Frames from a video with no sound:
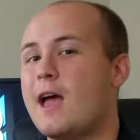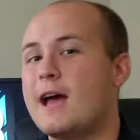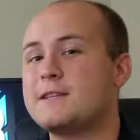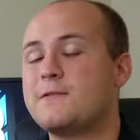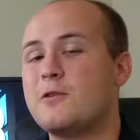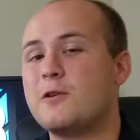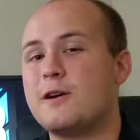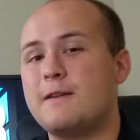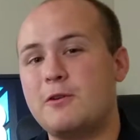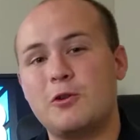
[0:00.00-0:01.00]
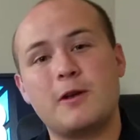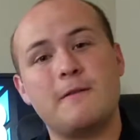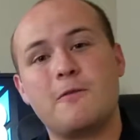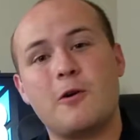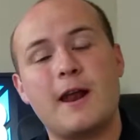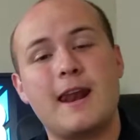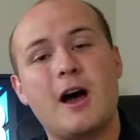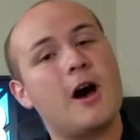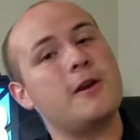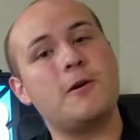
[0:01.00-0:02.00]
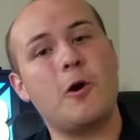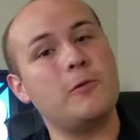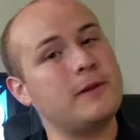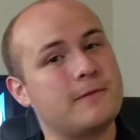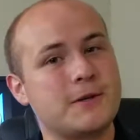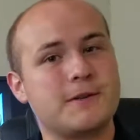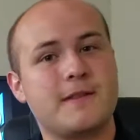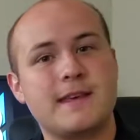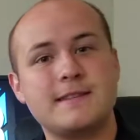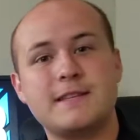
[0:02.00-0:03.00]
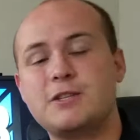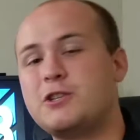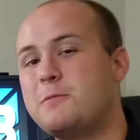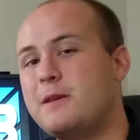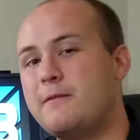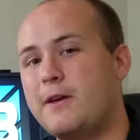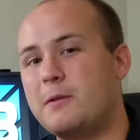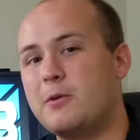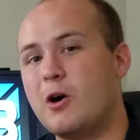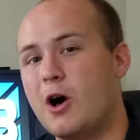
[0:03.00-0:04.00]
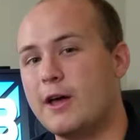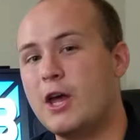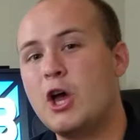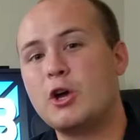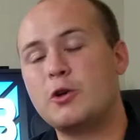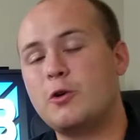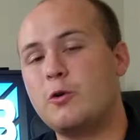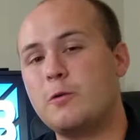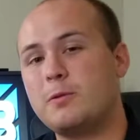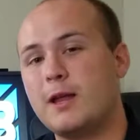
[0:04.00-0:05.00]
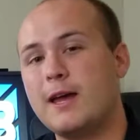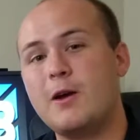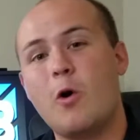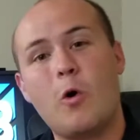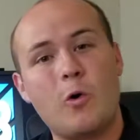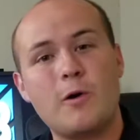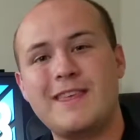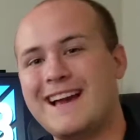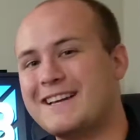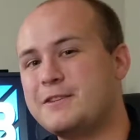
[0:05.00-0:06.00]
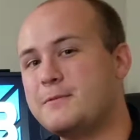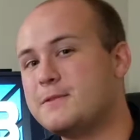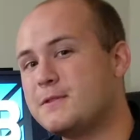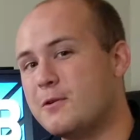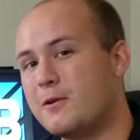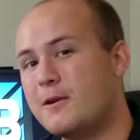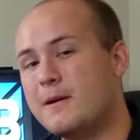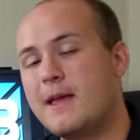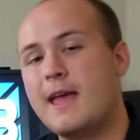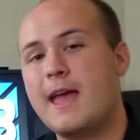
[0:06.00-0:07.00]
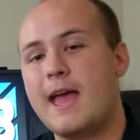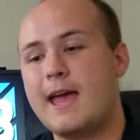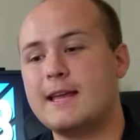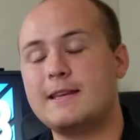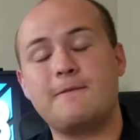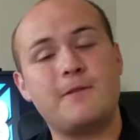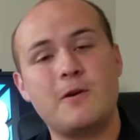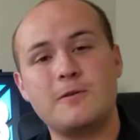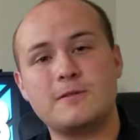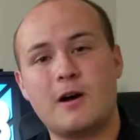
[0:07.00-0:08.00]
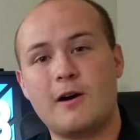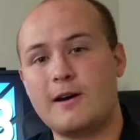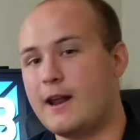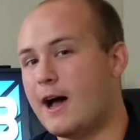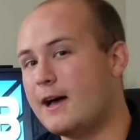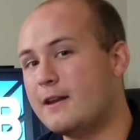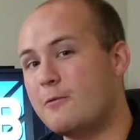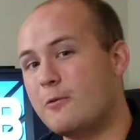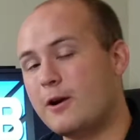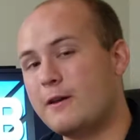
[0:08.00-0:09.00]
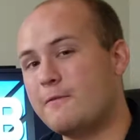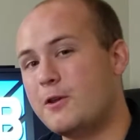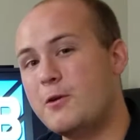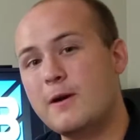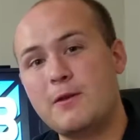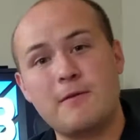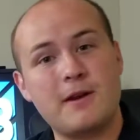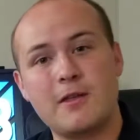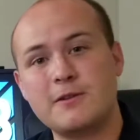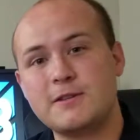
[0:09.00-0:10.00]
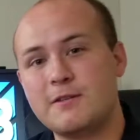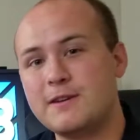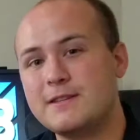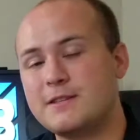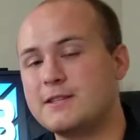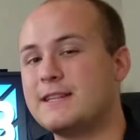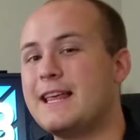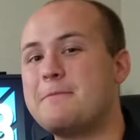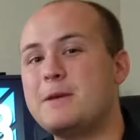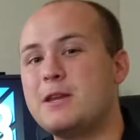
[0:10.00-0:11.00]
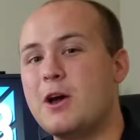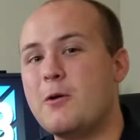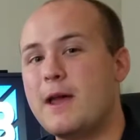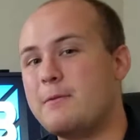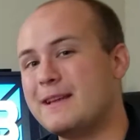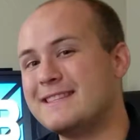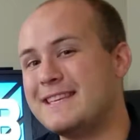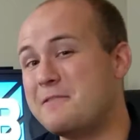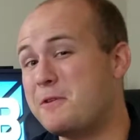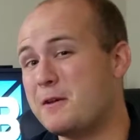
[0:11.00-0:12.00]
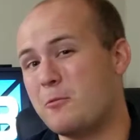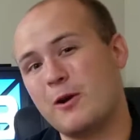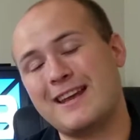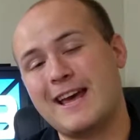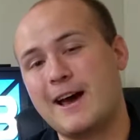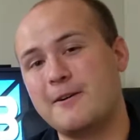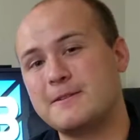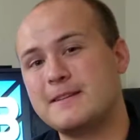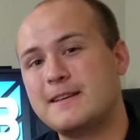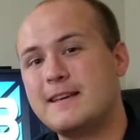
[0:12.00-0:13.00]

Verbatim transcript: As for if you're looking for an audio only version of this, it should be available on Google Play or the iTunes Store. And if those are not working for you and you have another service, just let me know and we can see if we can work it out.